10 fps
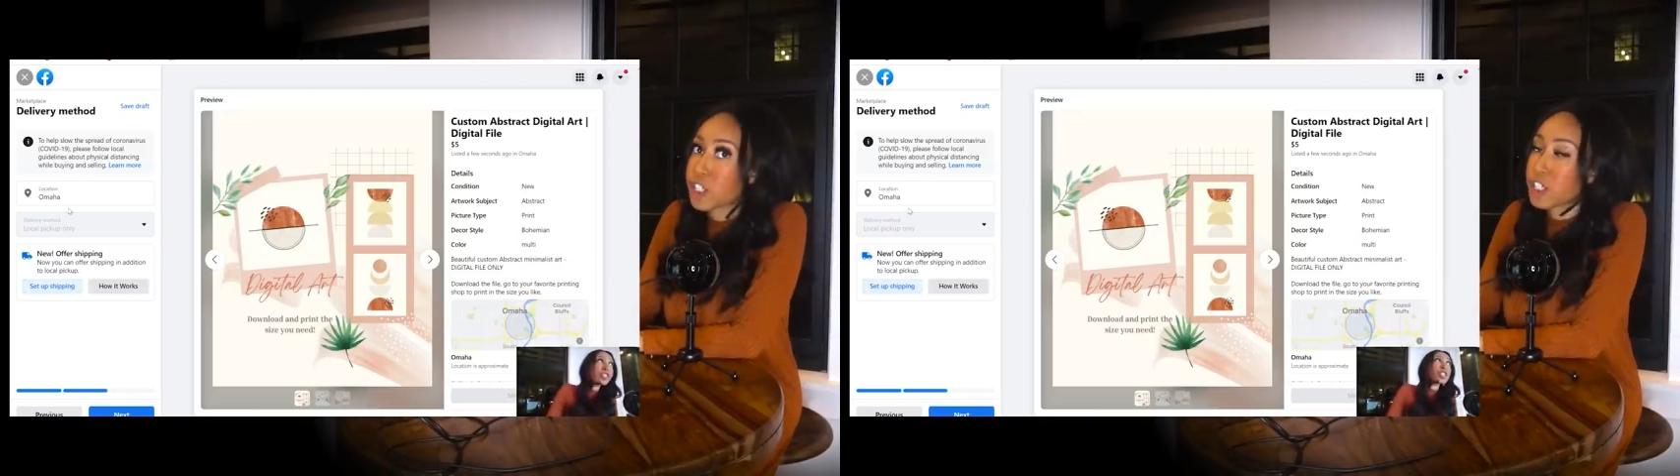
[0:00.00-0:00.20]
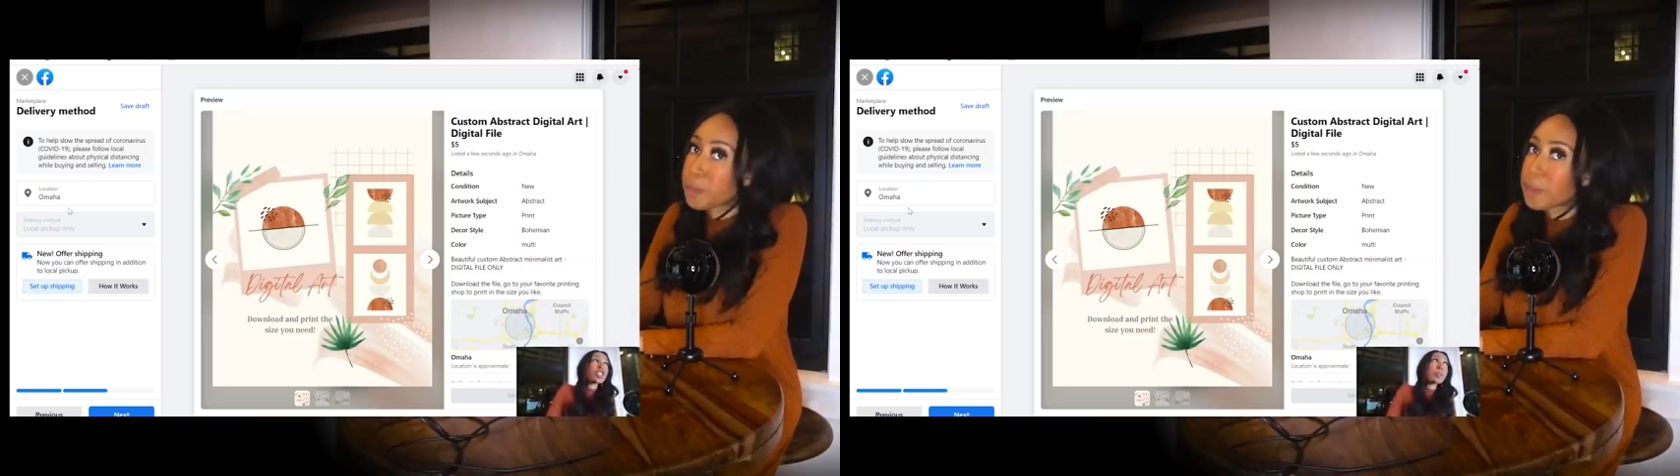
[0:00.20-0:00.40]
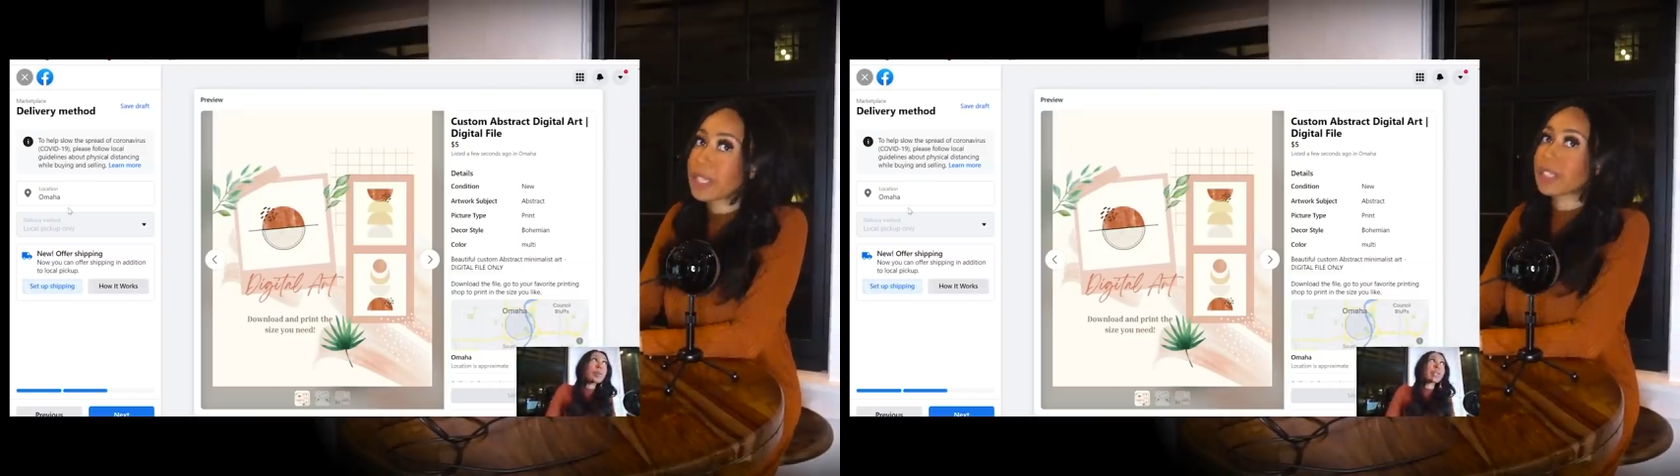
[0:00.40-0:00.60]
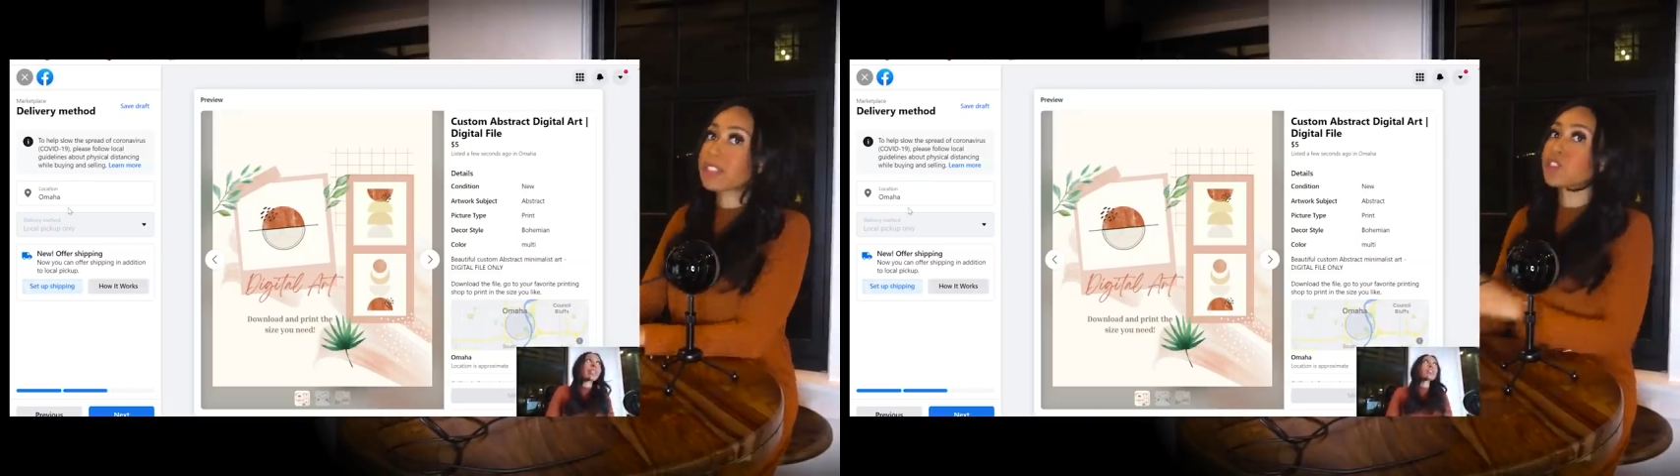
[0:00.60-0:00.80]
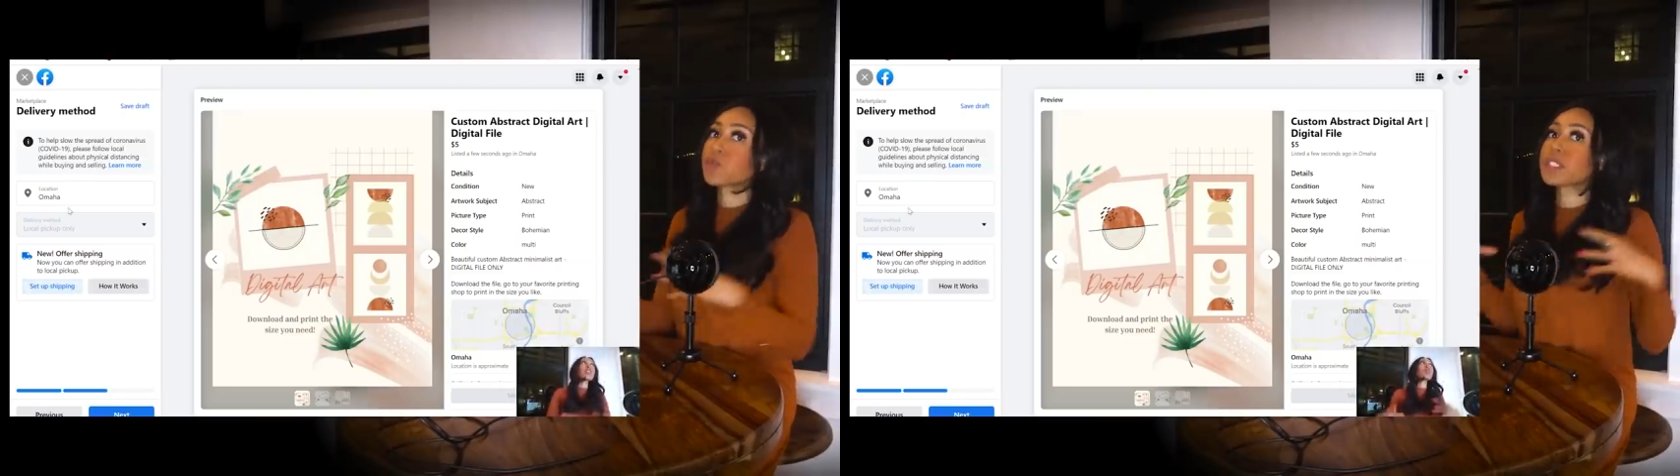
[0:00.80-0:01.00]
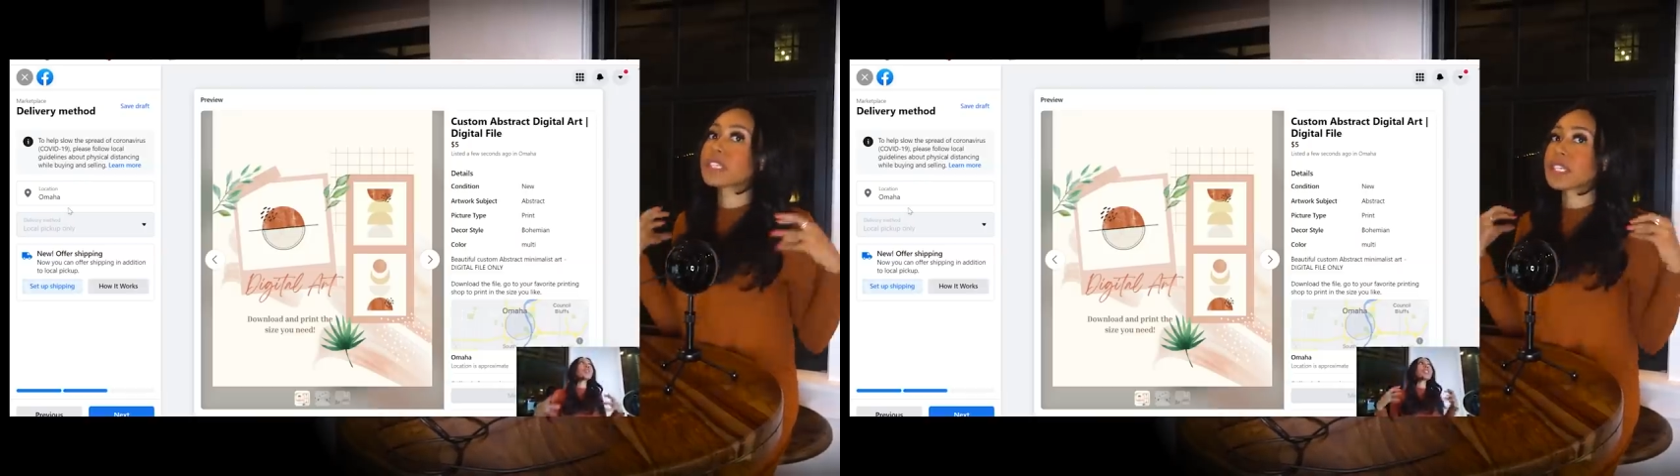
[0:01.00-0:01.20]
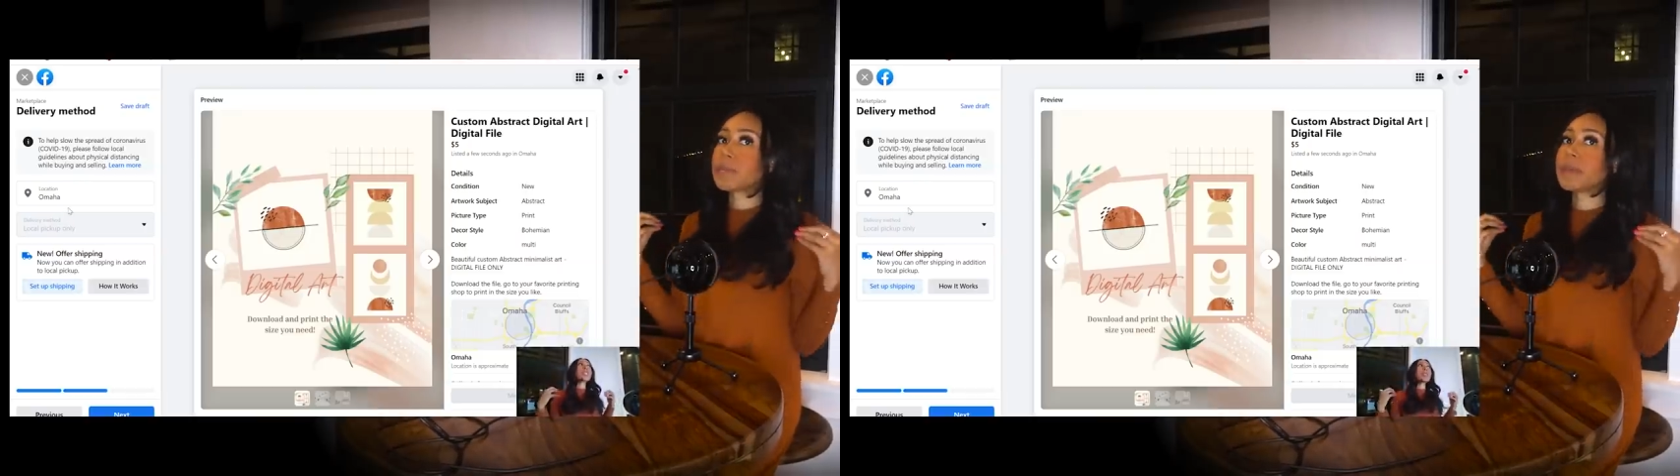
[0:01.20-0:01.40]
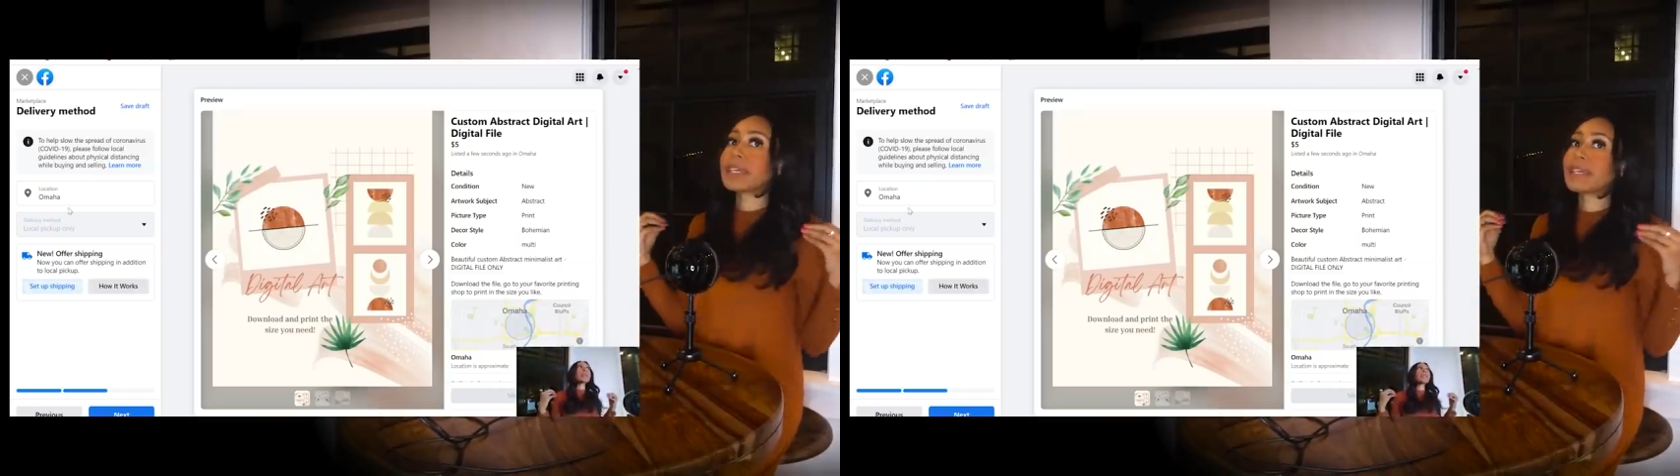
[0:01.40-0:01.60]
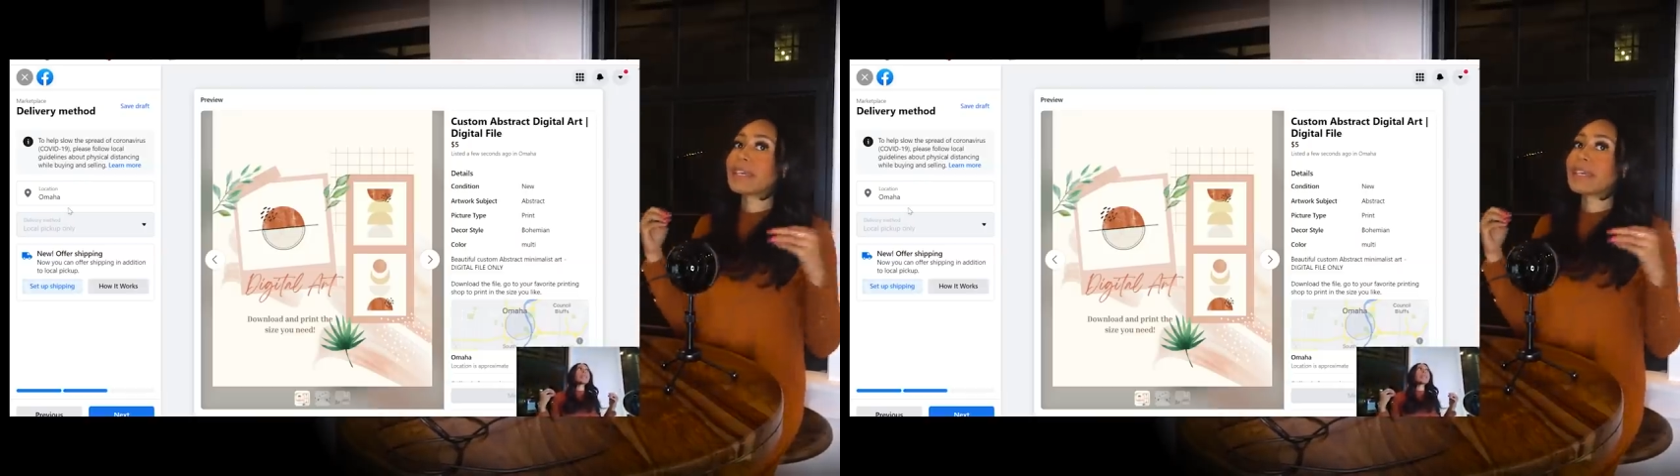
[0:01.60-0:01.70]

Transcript: shipping. This is what's gonna make